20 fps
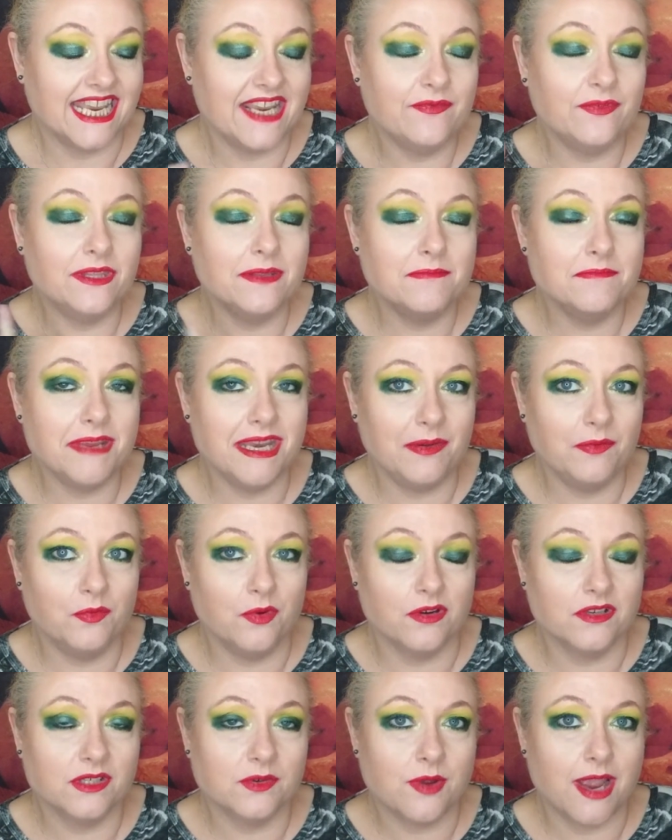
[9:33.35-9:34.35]
Even the mint
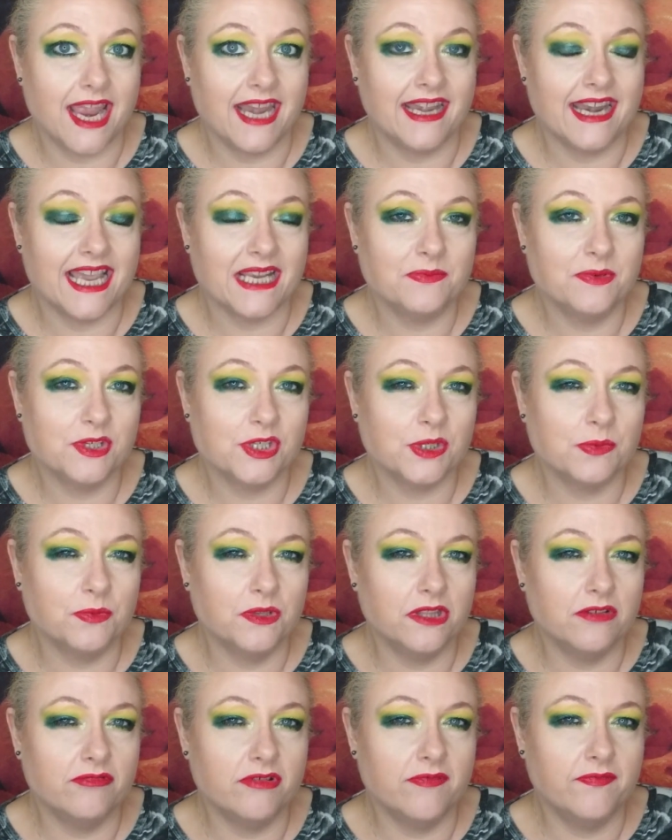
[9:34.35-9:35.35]
one's quite nice, but some
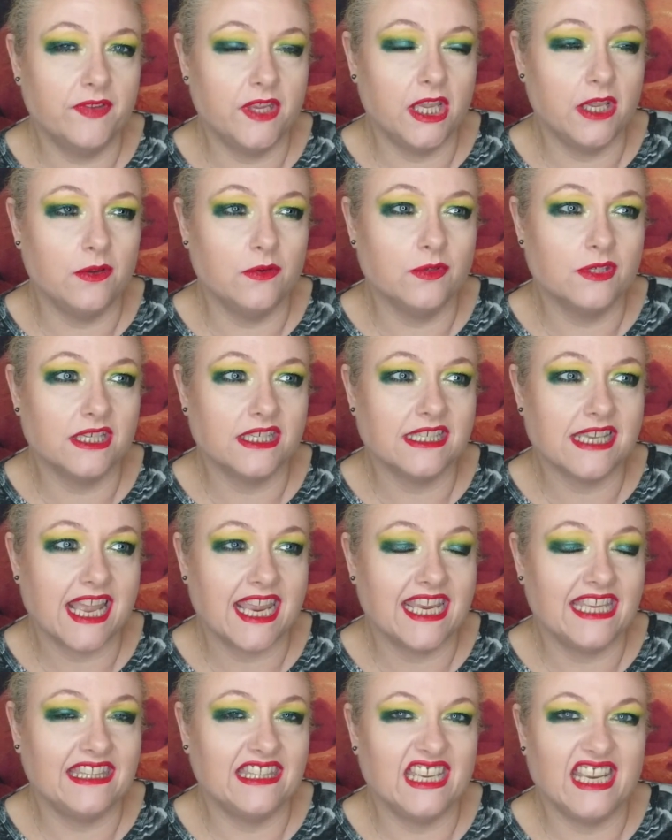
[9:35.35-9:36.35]
of the reviews are
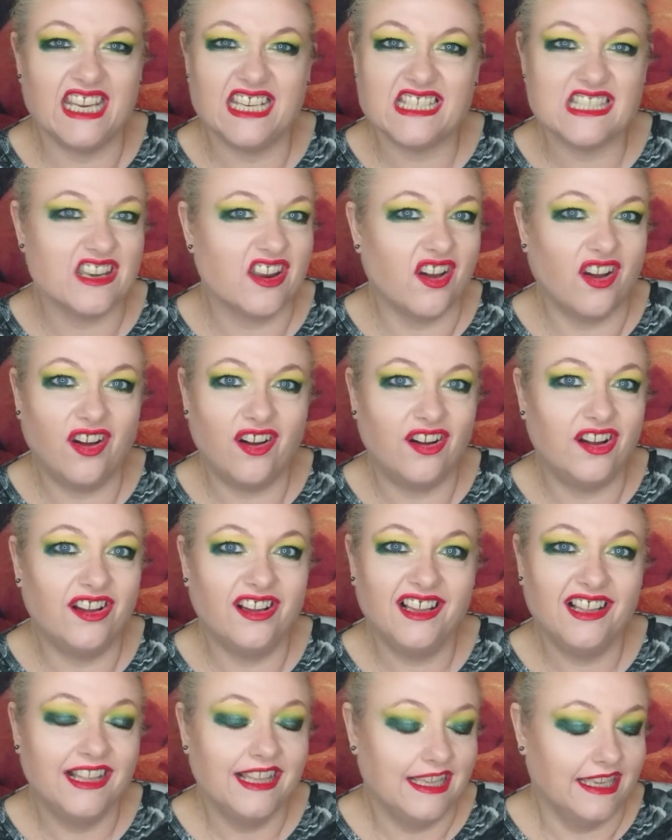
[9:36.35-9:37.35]
saying that it's not.
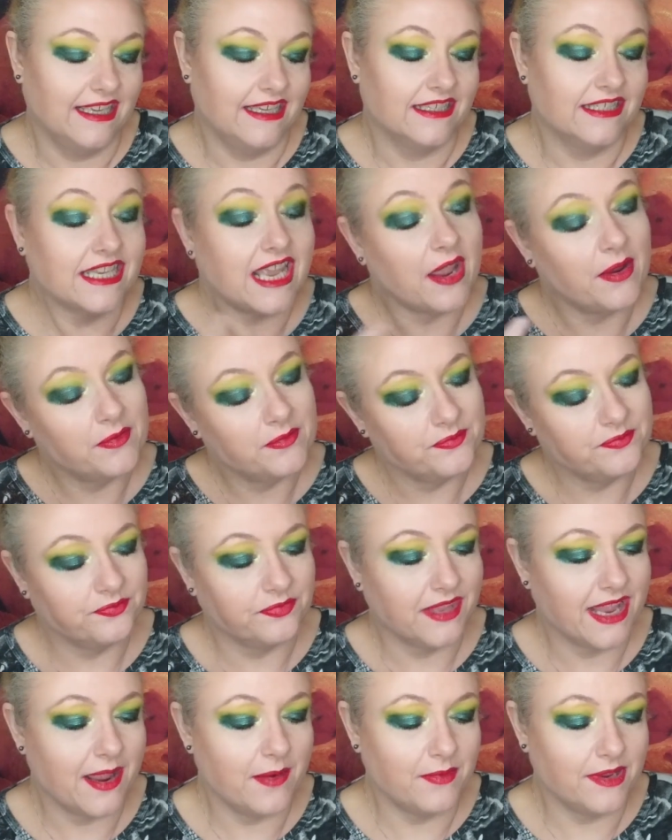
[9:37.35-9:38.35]
So
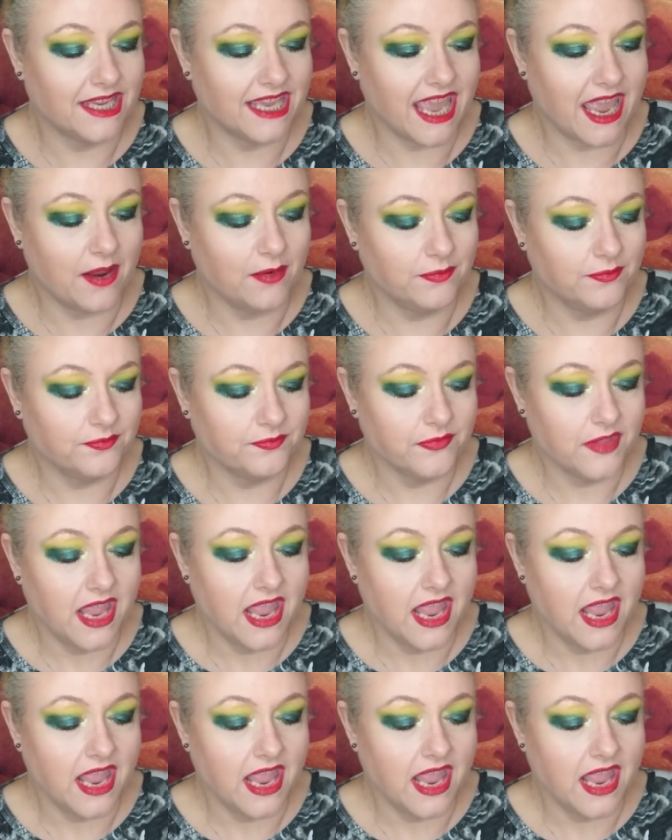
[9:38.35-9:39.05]
there we go.